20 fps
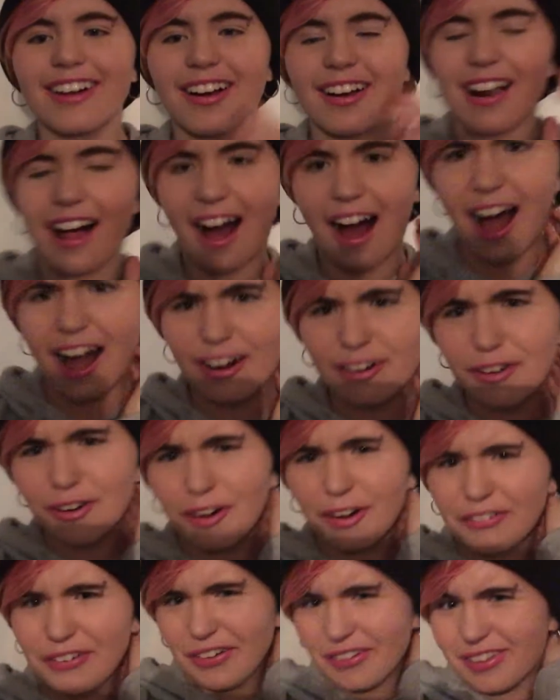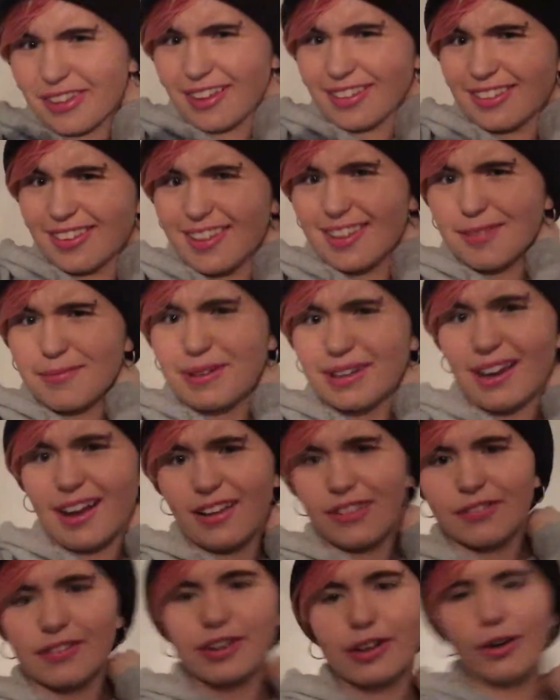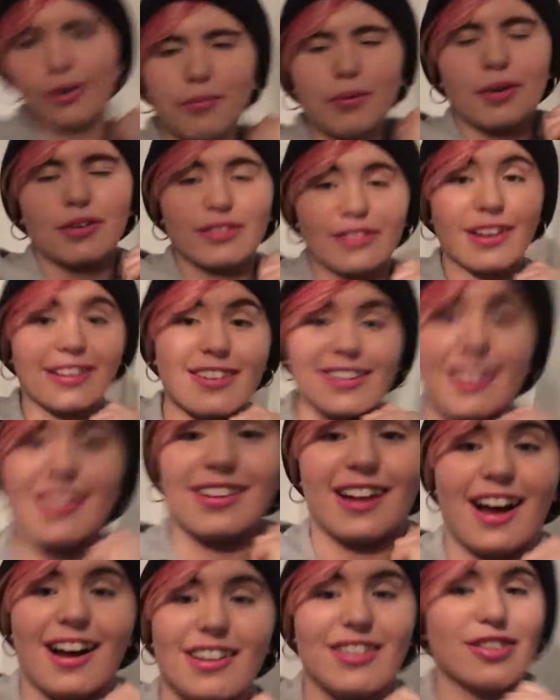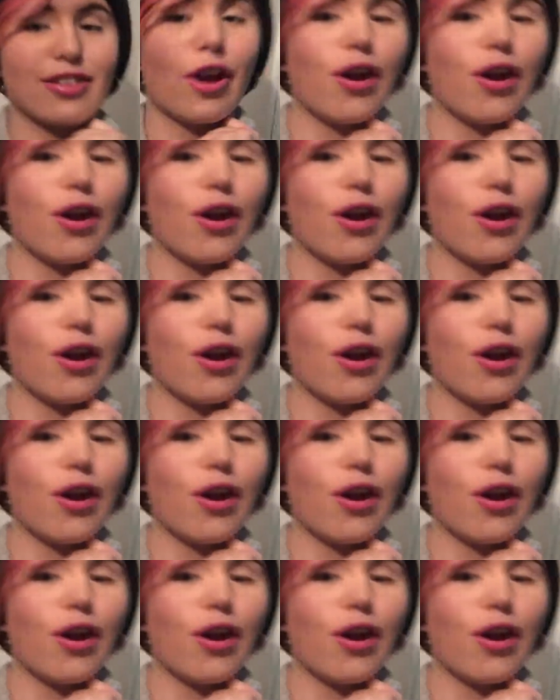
Like, I don't know if I said this in my last video, but this is like